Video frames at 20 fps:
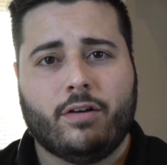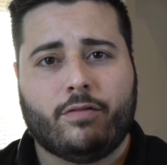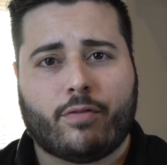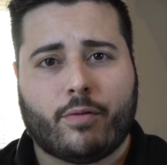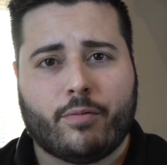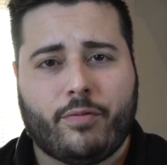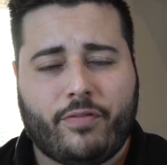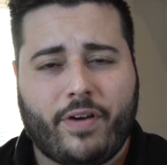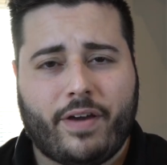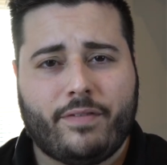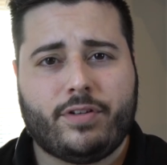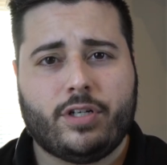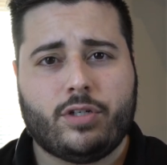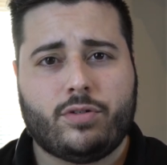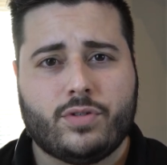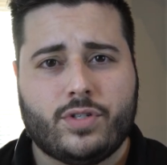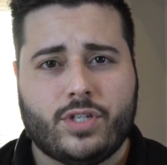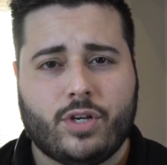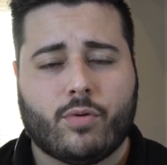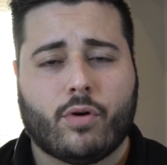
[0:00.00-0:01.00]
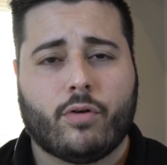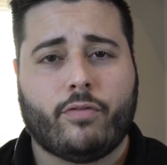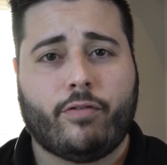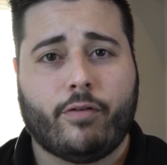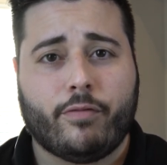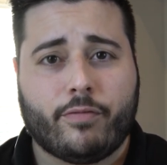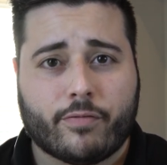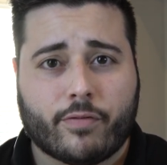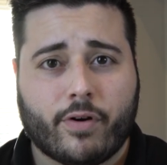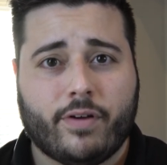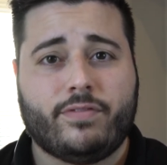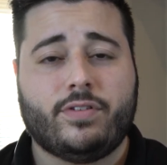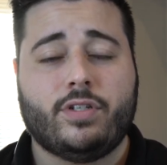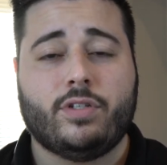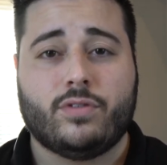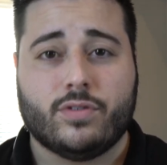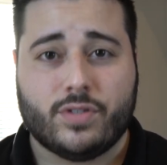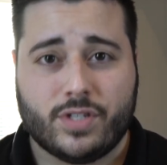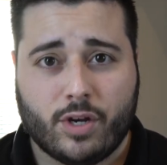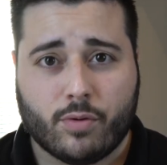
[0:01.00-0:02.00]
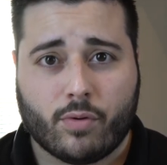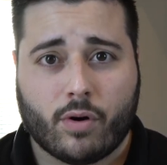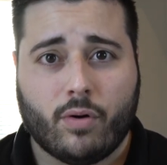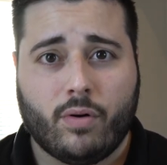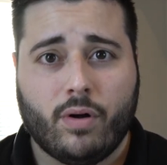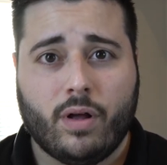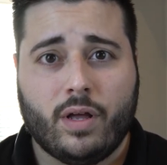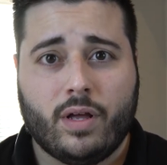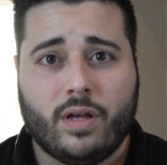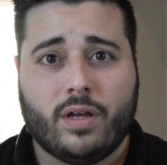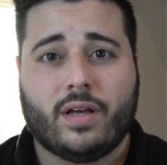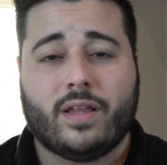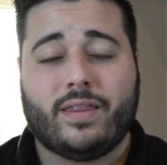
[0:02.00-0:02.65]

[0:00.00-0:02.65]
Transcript: from 50 to 0, from 50 to 0,